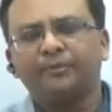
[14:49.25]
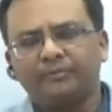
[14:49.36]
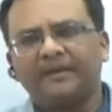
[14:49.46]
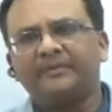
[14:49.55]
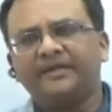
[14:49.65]

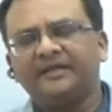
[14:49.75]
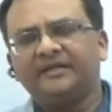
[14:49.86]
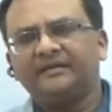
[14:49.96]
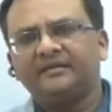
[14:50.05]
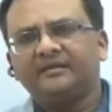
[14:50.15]

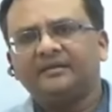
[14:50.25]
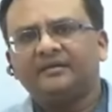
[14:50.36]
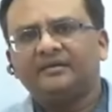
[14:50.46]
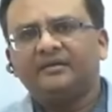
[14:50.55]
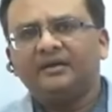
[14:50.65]
Probably
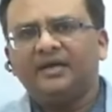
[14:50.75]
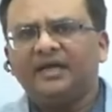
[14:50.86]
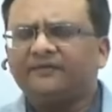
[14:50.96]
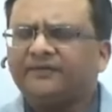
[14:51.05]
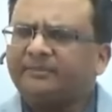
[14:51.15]

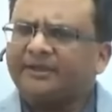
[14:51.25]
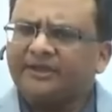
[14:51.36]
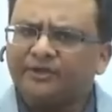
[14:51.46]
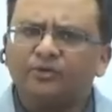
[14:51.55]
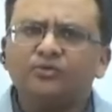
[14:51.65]

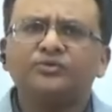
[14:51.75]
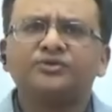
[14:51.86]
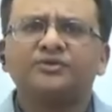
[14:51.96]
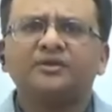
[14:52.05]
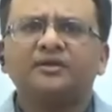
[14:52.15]
everybody
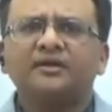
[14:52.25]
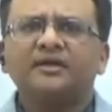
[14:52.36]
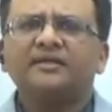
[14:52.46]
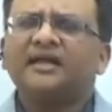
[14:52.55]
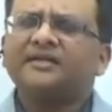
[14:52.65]
knows
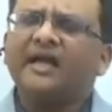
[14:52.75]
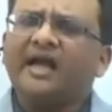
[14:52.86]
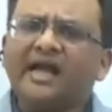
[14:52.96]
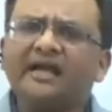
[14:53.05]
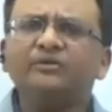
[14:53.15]
that the
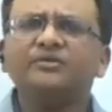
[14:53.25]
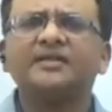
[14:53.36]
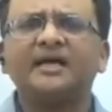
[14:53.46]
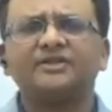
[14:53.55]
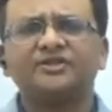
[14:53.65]

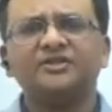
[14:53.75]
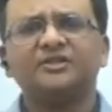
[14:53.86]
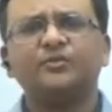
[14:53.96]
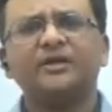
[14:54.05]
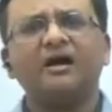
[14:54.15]

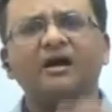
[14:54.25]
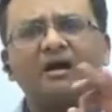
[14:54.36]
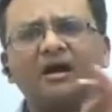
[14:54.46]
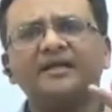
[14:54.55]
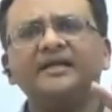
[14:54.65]
Anglo-Saxons were
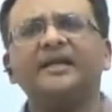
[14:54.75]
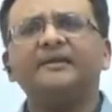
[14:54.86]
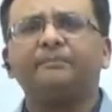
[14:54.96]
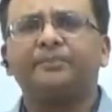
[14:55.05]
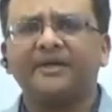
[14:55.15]
hardy
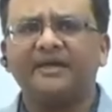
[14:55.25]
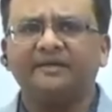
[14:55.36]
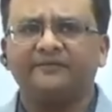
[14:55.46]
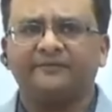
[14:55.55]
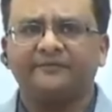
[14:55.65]
and
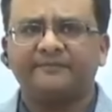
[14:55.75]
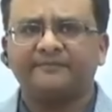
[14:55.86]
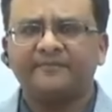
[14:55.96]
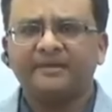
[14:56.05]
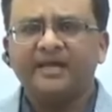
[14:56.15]
brave,
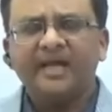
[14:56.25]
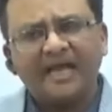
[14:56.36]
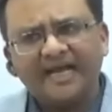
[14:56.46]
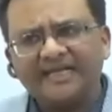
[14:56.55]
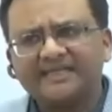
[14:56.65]

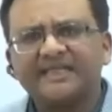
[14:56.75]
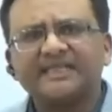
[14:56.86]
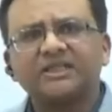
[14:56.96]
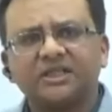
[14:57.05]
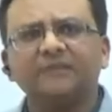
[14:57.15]

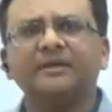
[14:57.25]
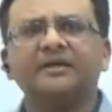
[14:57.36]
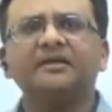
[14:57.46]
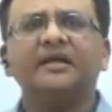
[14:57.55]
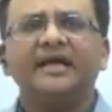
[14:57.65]
as
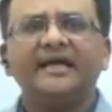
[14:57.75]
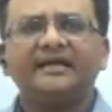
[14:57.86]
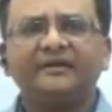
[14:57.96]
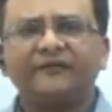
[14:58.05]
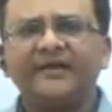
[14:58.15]
stubborn
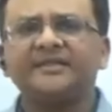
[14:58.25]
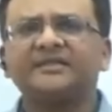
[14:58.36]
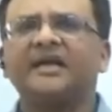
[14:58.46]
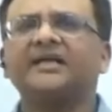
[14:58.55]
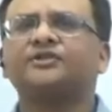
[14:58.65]
in
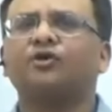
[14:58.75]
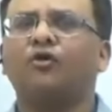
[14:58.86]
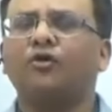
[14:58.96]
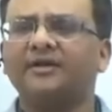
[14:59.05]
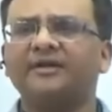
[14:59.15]
defense as the
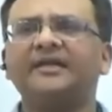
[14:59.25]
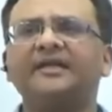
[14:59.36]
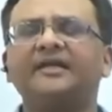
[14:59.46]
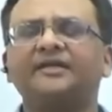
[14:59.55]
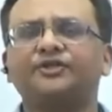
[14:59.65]
ordinary
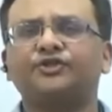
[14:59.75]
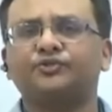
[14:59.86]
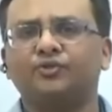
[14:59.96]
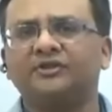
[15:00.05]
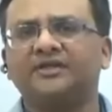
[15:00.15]
English
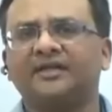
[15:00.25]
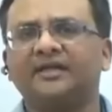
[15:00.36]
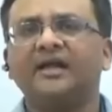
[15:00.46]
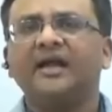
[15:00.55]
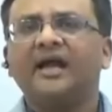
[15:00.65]

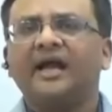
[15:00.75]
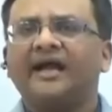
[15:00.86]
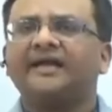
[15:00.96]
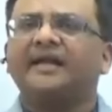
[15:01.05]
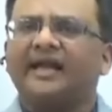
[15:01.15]
soldiery
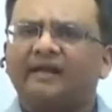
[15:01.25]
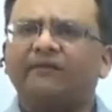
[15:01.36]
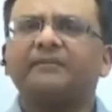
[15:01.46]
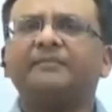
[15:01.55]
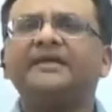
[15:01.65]
had ever